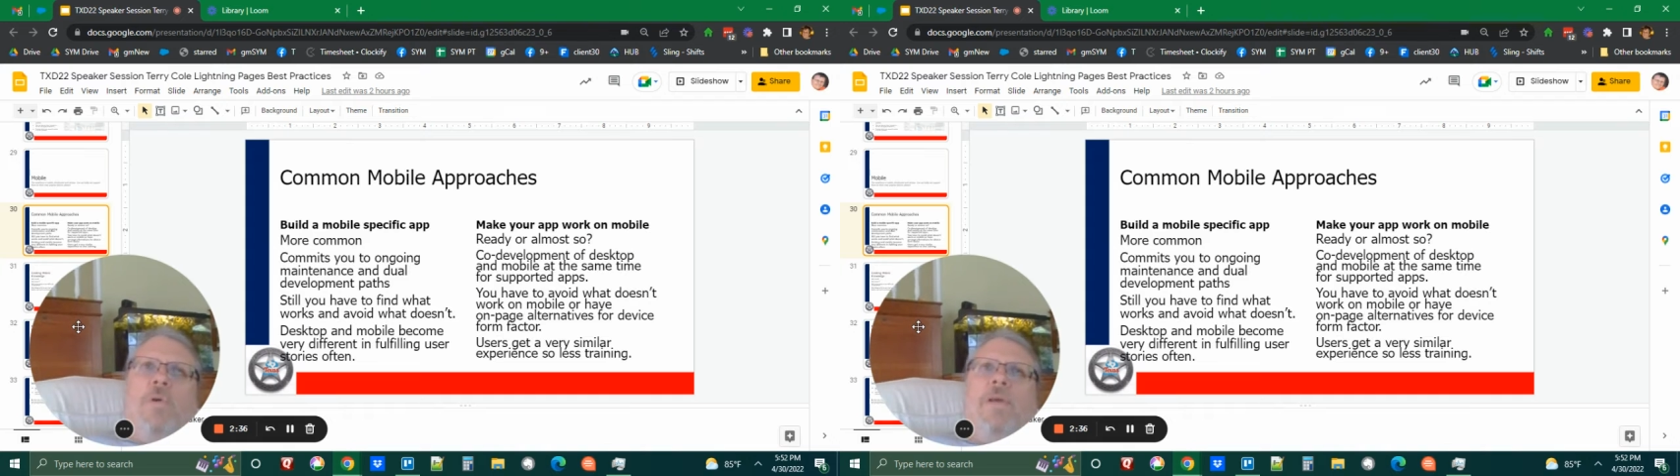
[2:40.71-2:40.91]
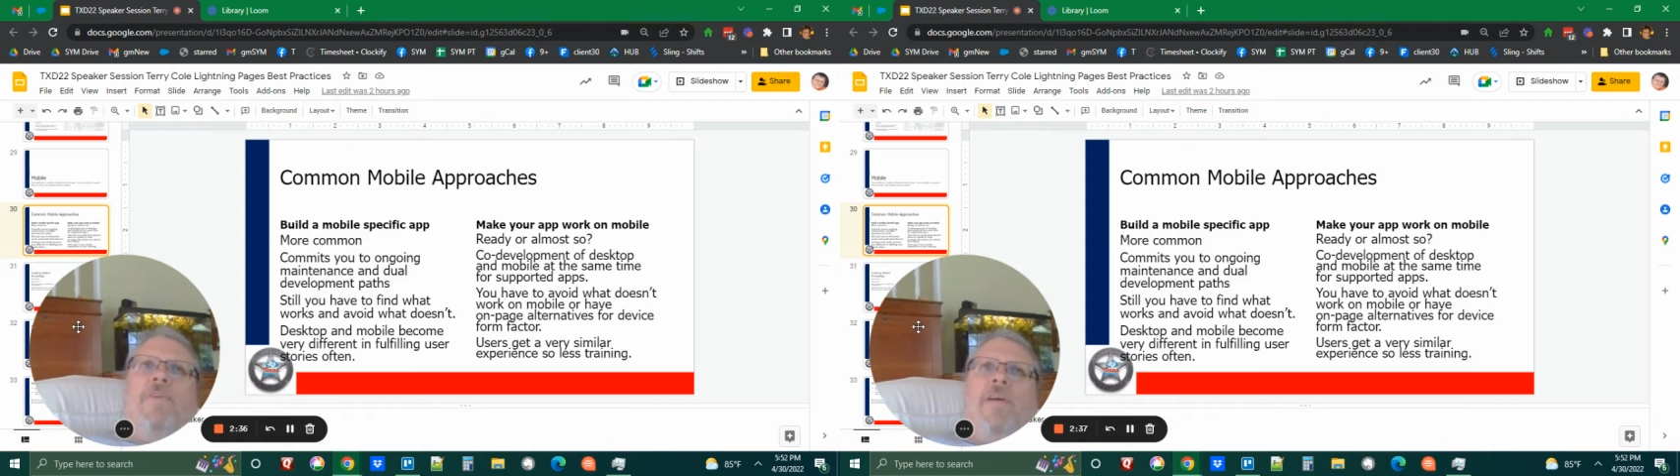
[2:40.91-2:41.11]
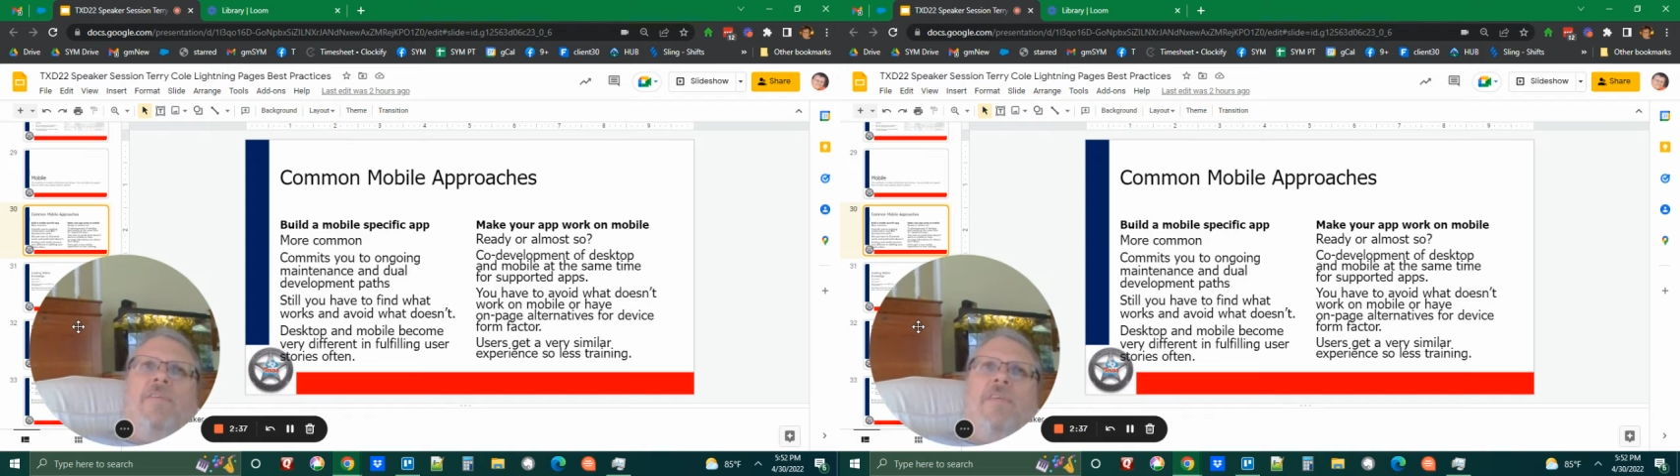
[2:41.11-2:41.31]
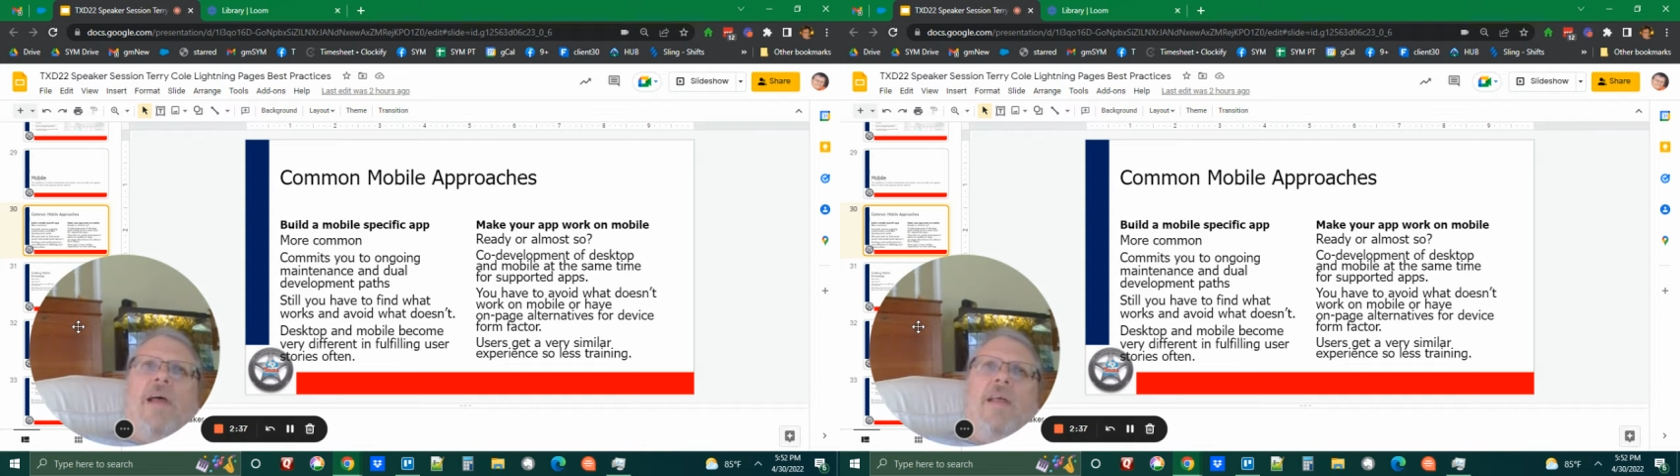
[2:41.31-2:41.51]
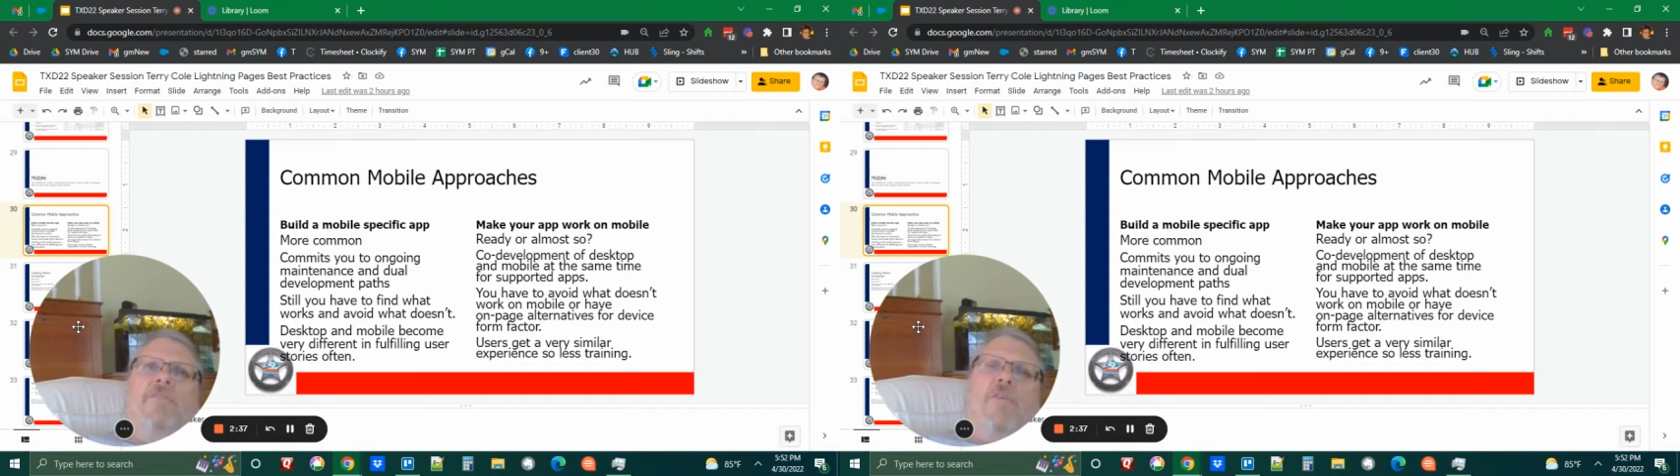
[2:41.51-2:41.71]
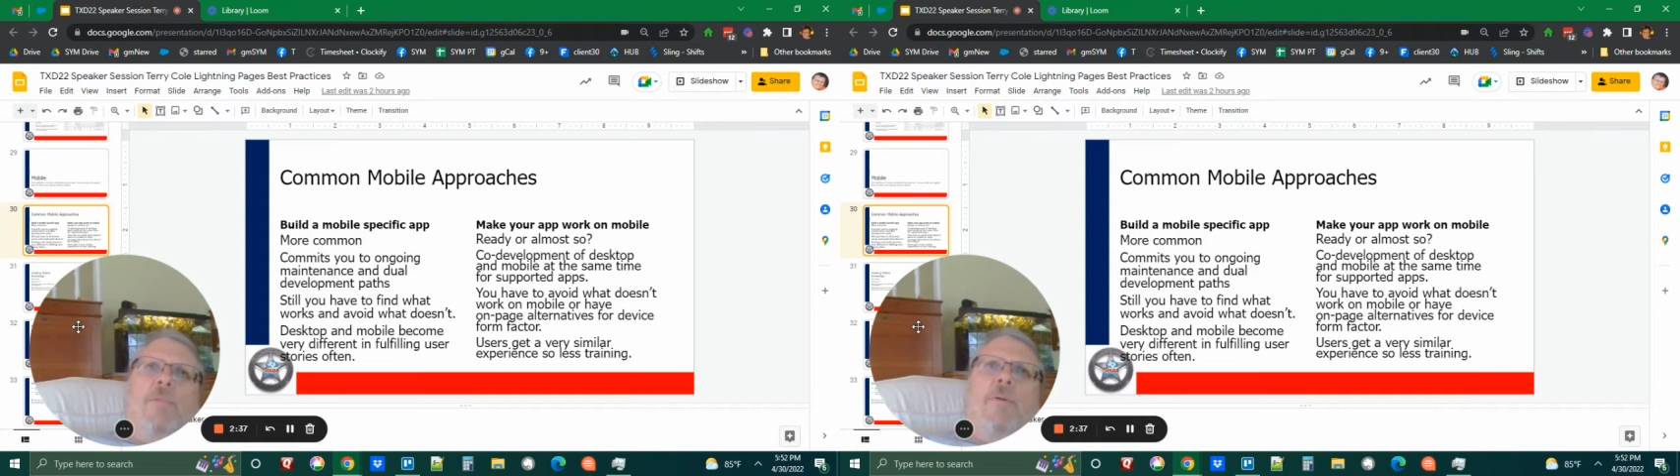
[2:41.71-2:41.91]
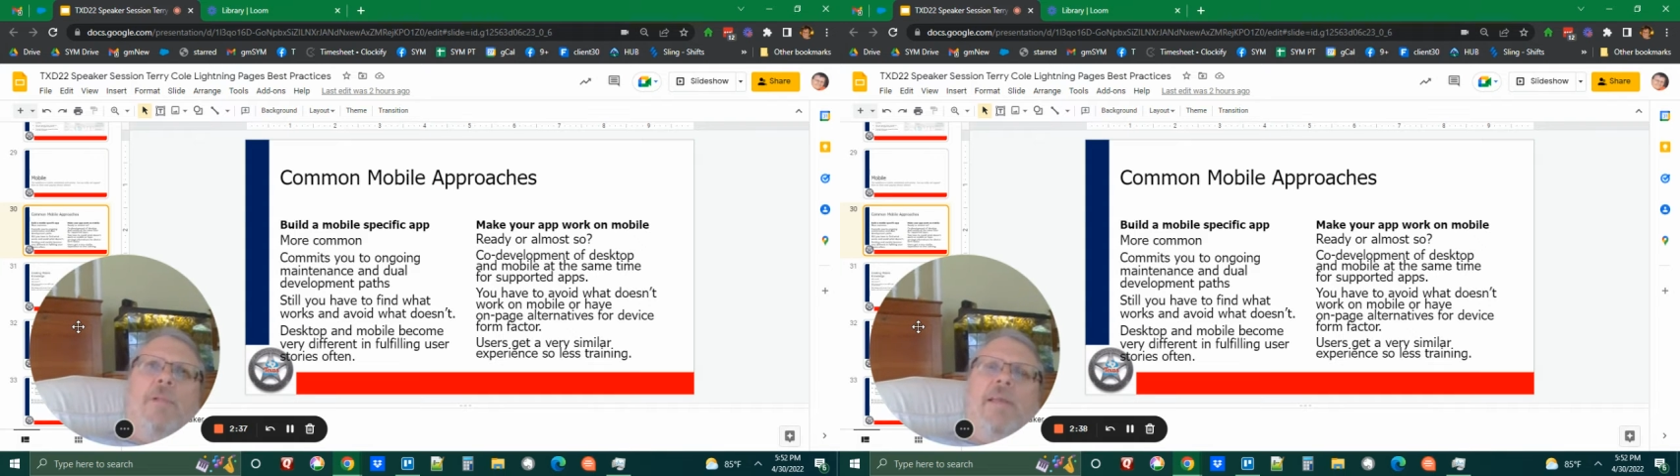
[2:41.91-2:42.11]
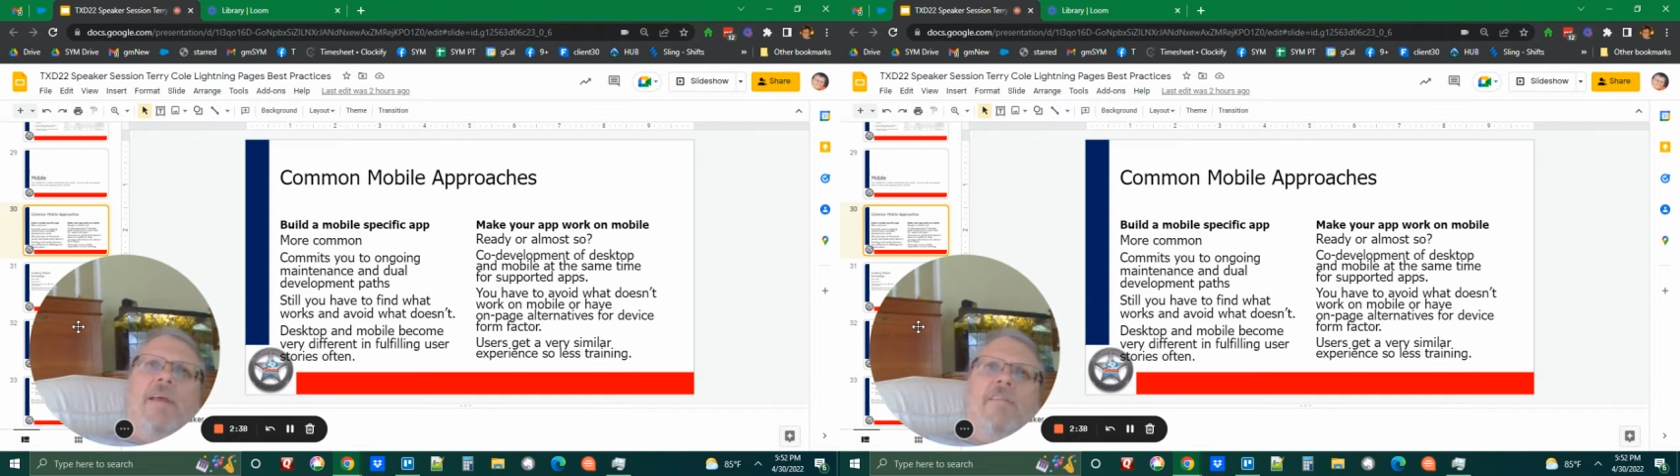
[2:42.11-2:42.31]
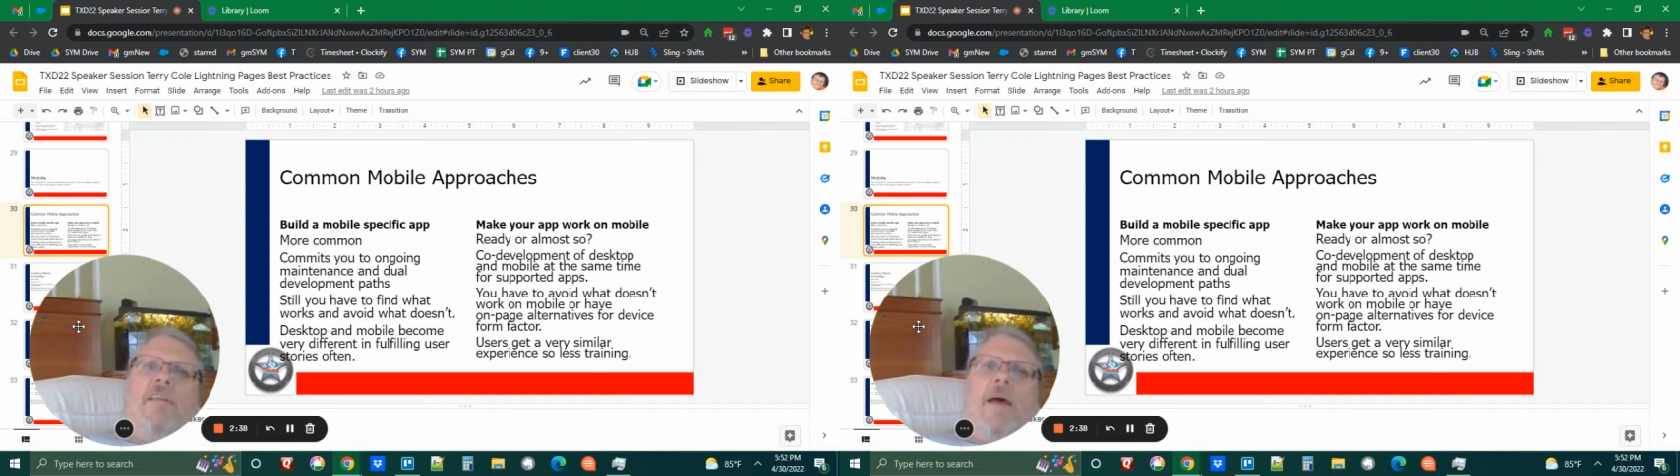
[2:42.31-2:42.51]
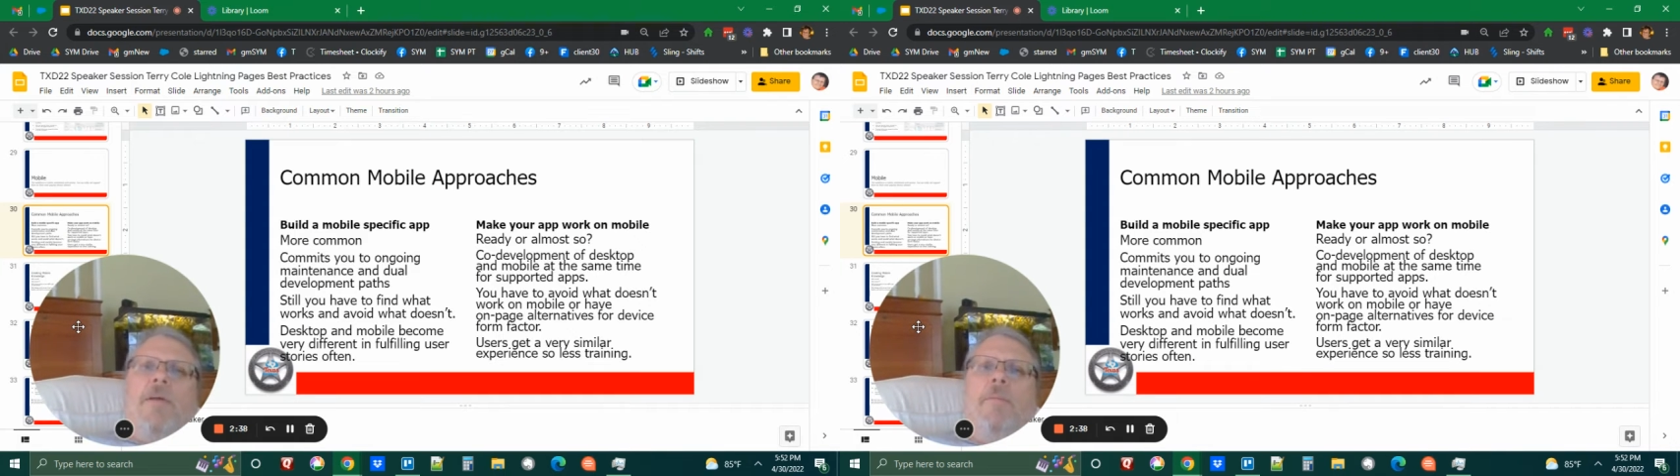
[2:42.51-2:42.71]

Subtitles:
different designs for mobile and desktop